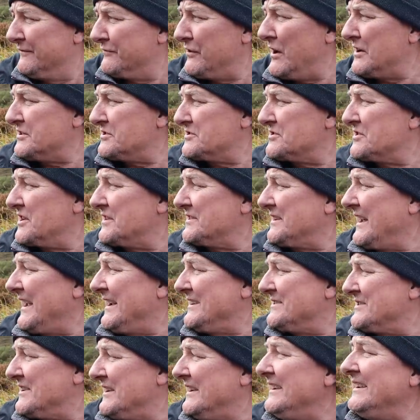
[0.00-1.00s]
fresh as a
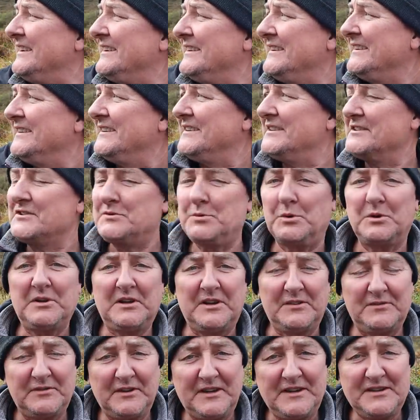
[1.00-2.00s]
daisy to a
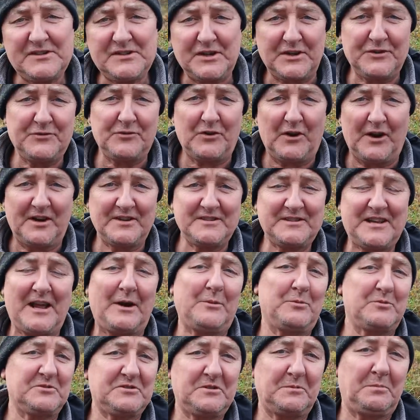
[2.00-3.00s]
lovely sunrise.
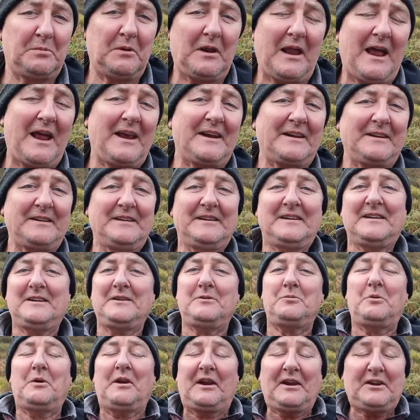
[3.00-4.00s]
That was the plan.
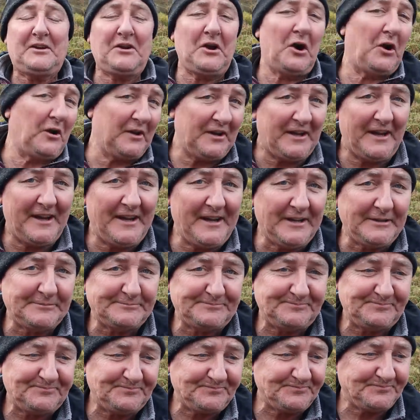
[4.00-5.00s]
When I got here,
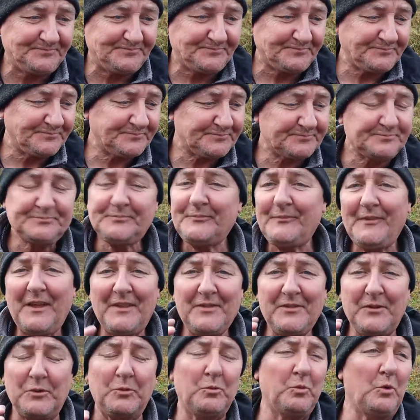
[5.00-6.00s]

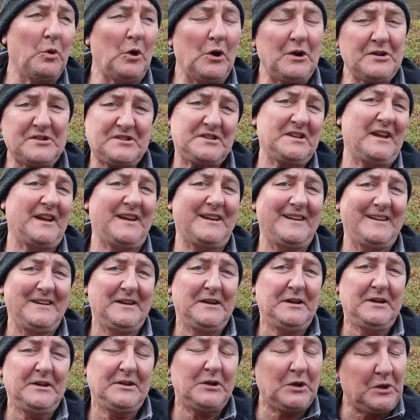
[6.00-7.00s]
the worst thing
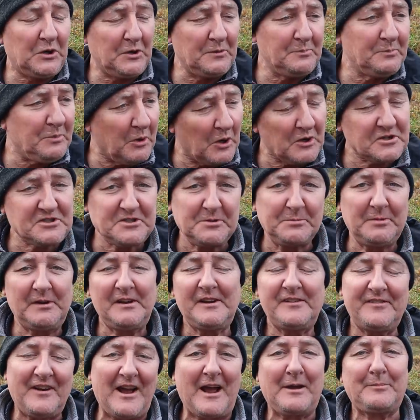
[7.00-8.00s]
that could
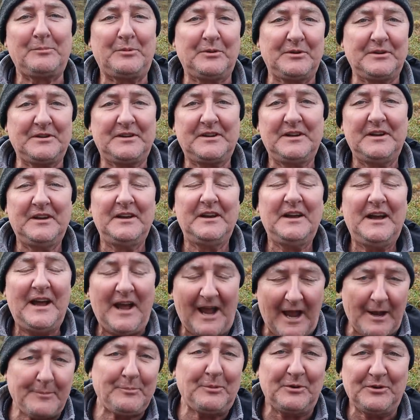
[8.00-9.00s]
possibly have happened
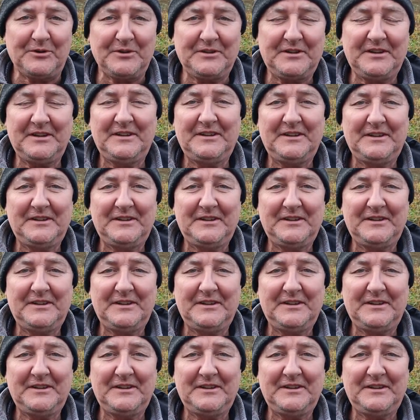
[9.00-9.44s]
happened.